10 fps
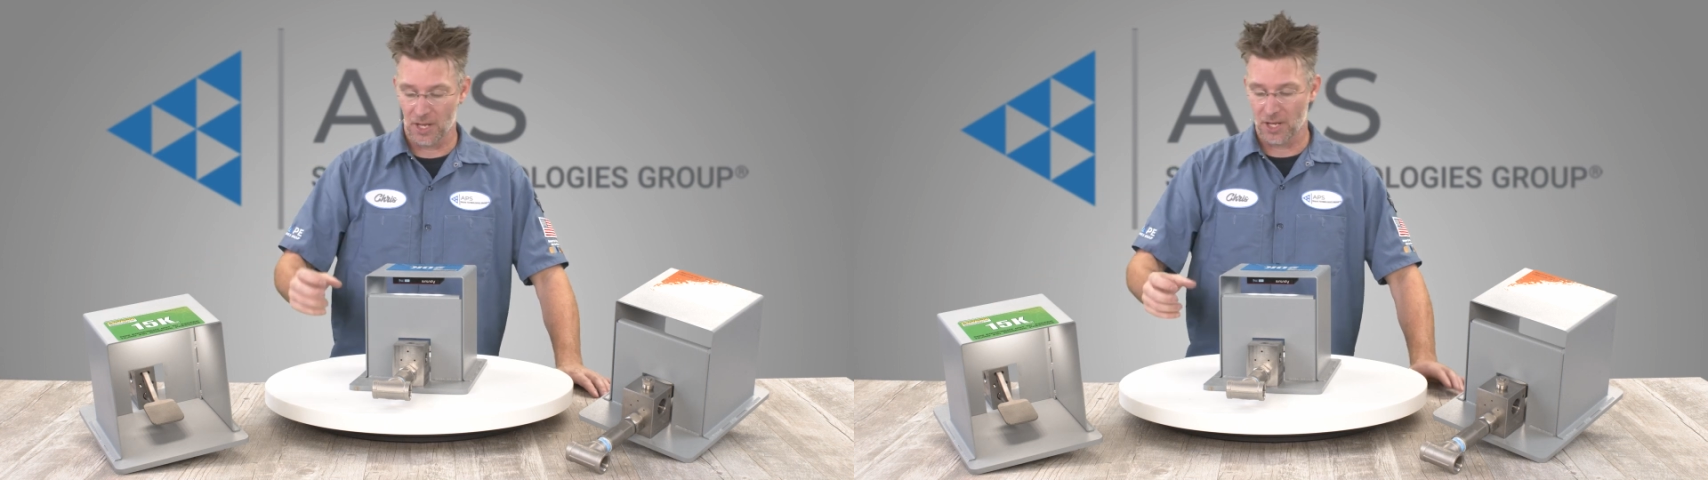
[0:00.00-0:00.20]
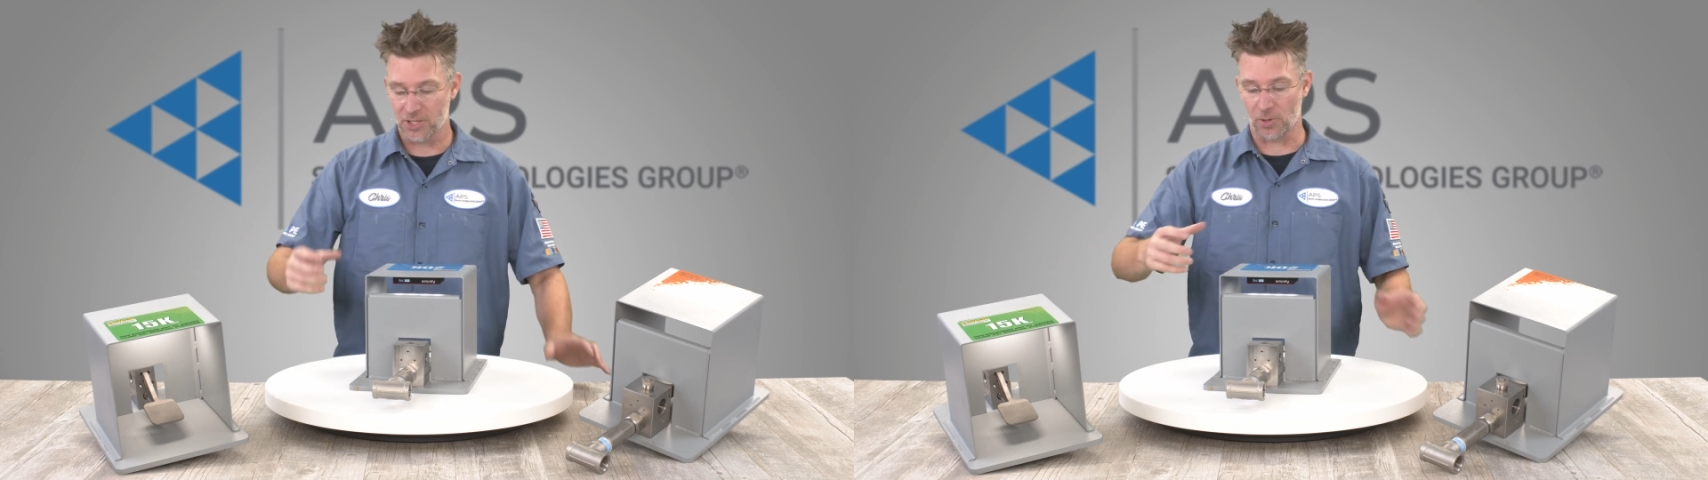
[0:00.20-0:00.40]

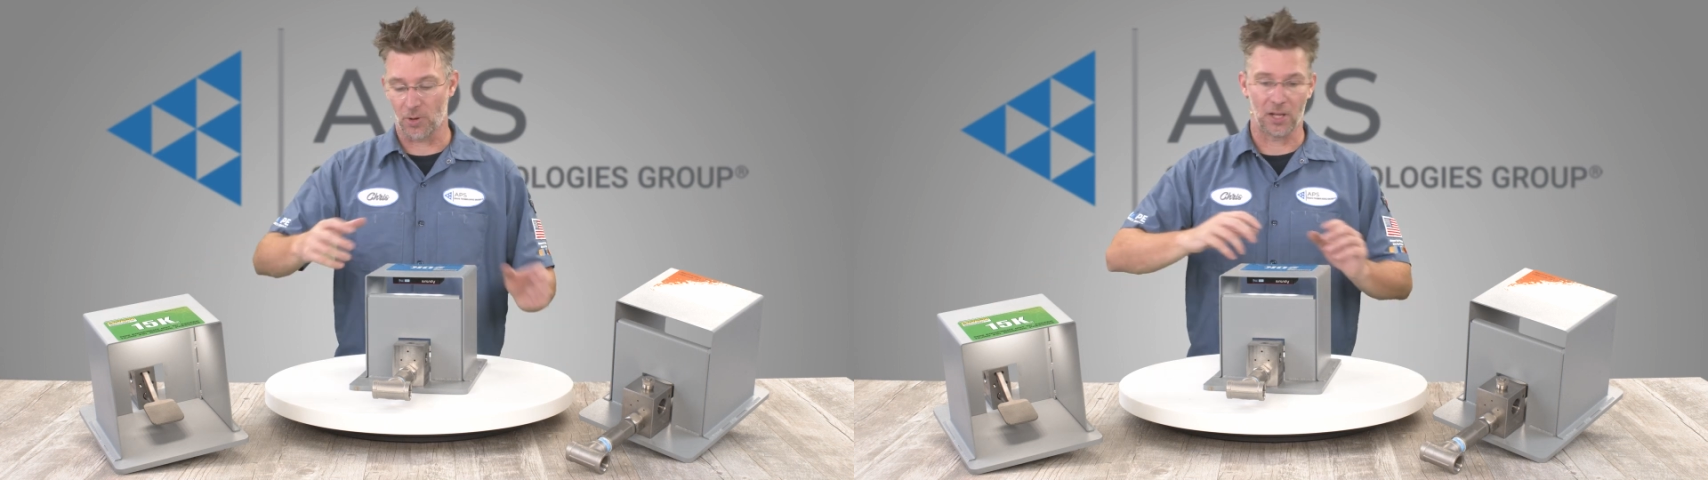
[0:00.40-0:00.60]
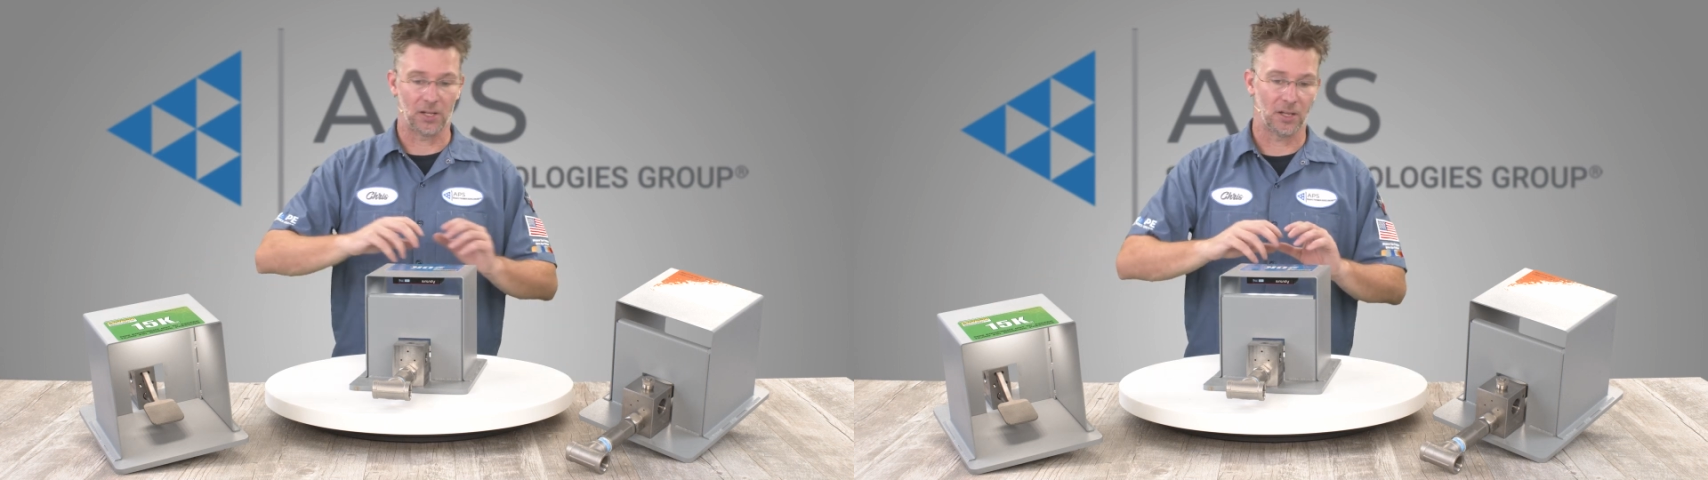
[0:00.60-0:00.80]
So
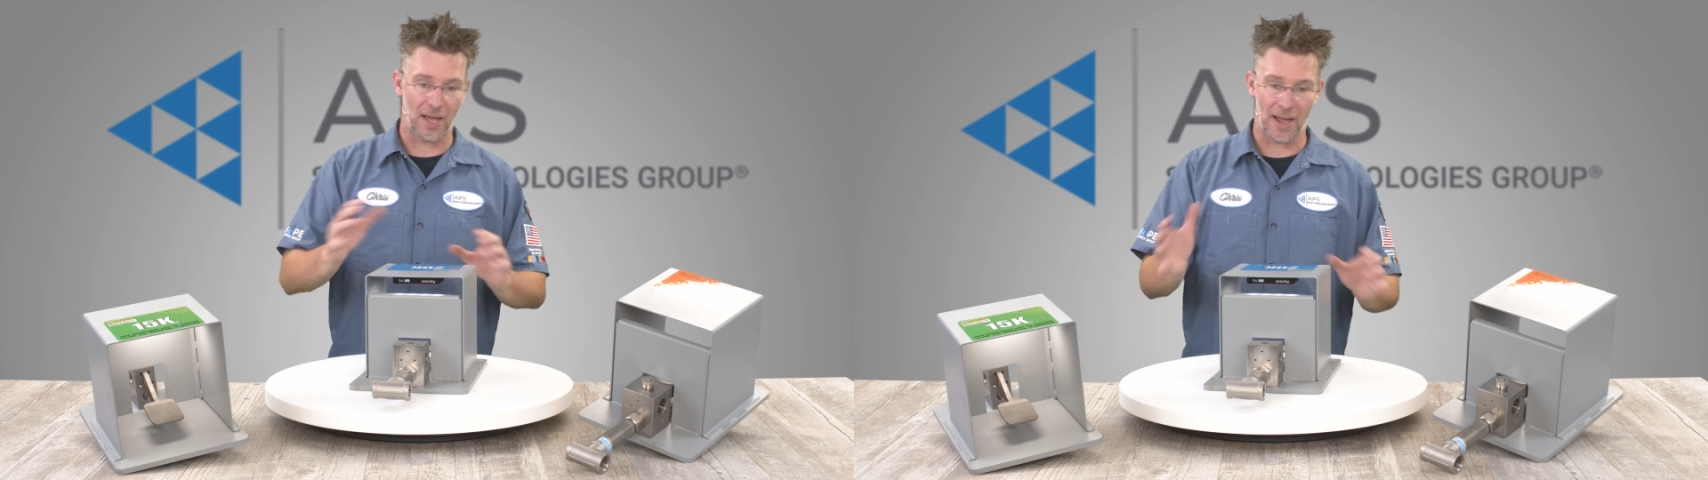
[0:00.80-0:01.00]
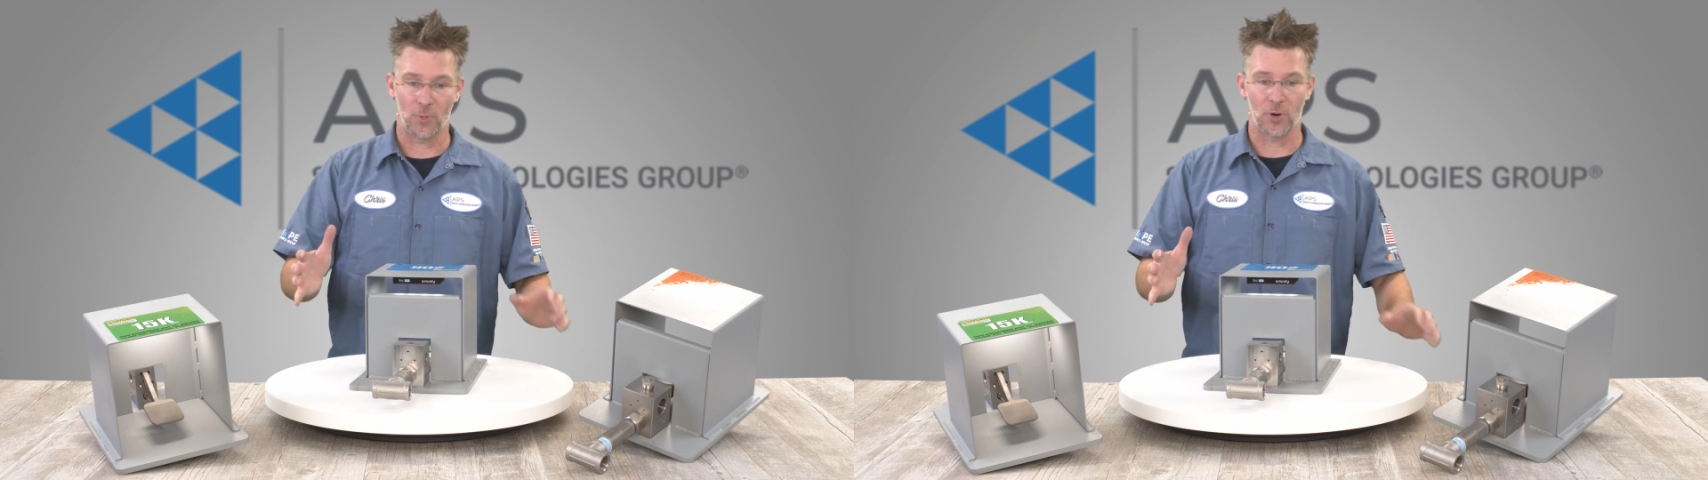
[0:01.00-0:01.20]
a
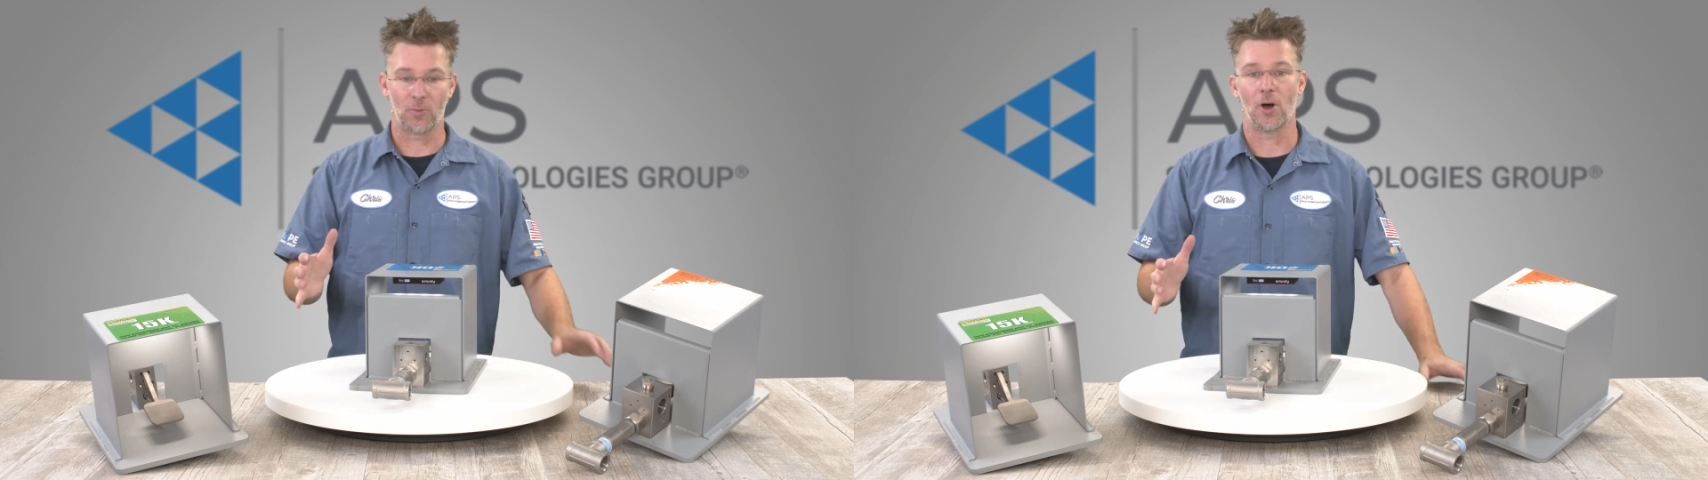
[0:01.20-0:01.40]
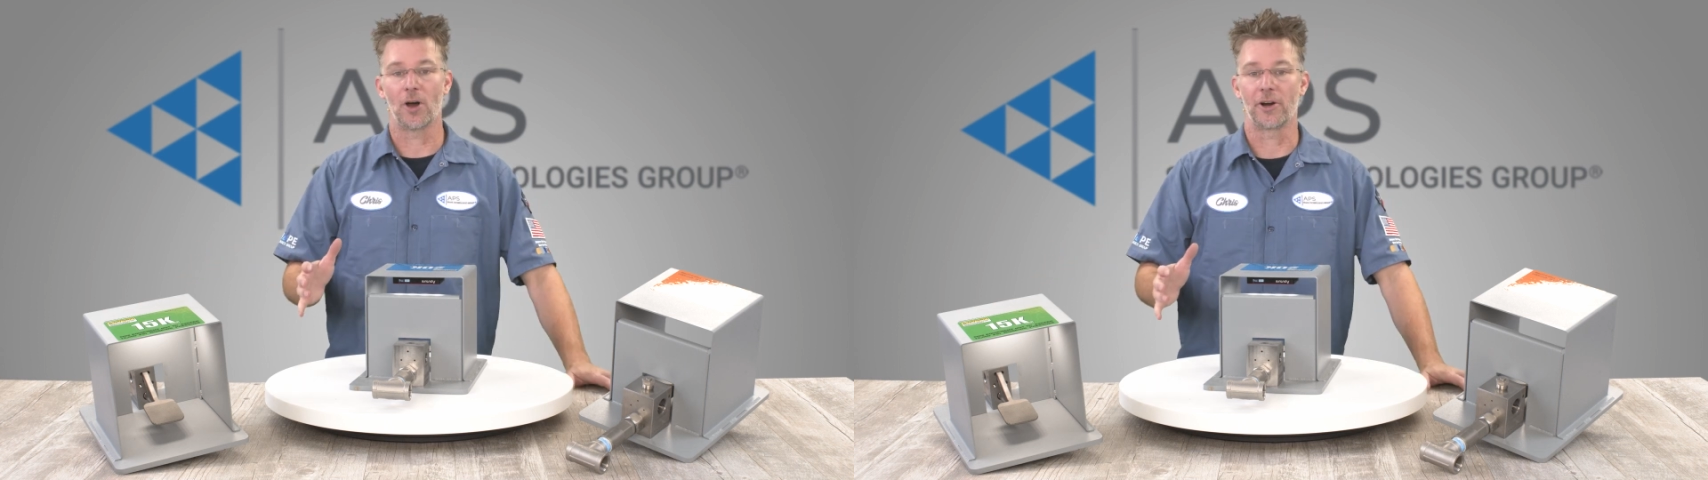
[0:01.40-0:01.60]
lot more
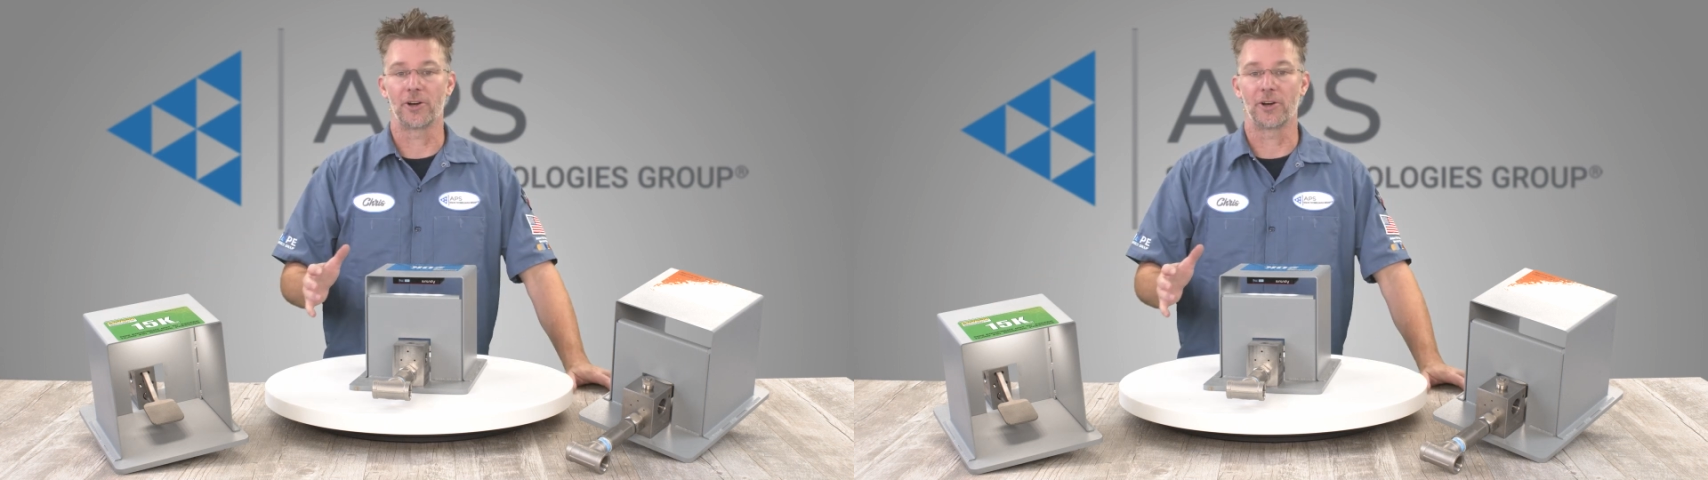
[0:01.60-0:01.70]
water.